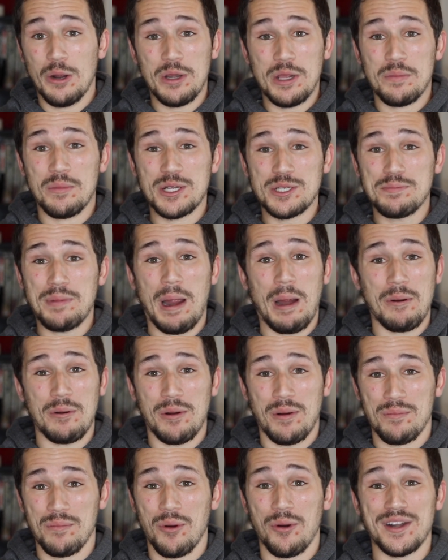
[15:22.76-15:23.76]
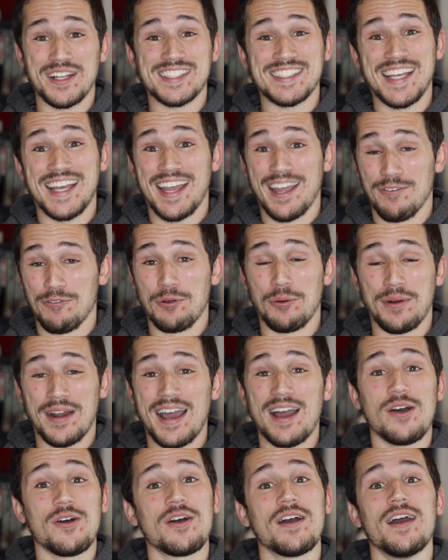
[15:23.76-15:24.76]
don't need much power on board to take everyone
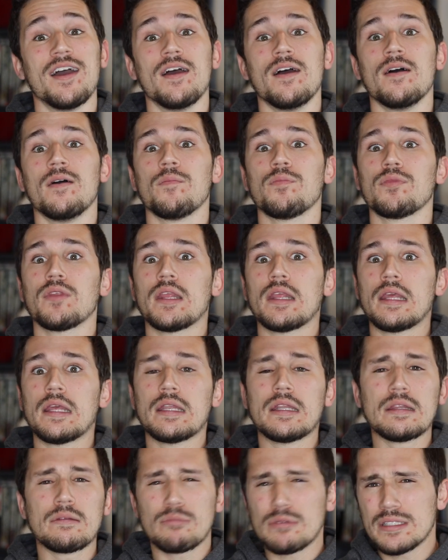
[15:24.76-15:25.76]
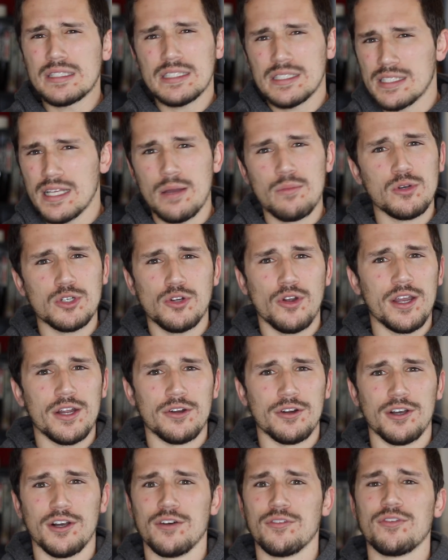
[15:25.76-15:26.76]
out really the same with
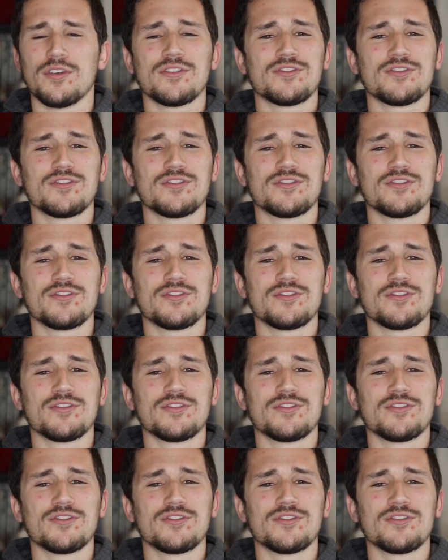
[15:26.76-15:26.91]
Craterhoof.